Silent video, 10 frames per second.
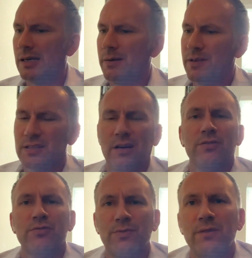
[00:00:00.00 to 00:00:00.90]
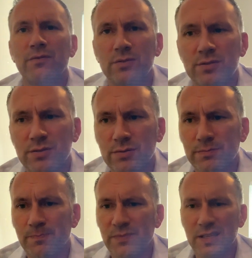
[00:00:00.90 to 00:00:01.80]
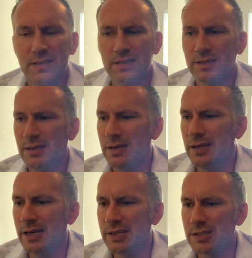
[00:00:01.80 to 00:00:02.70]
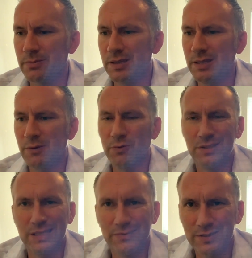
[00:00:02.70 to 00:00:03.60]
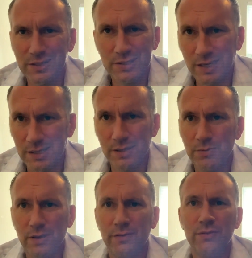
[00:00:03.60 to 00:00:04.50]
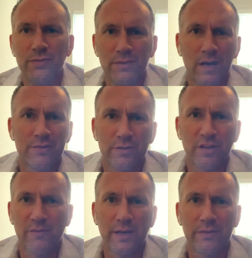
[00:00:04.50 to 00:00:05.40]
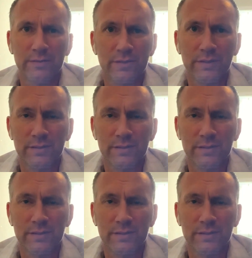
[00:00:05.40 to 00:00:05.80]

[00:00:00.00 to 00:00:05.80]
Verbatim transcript: Um, it's 120 volts, so it's it's something that will definitely shock you if you do not turn off power to it.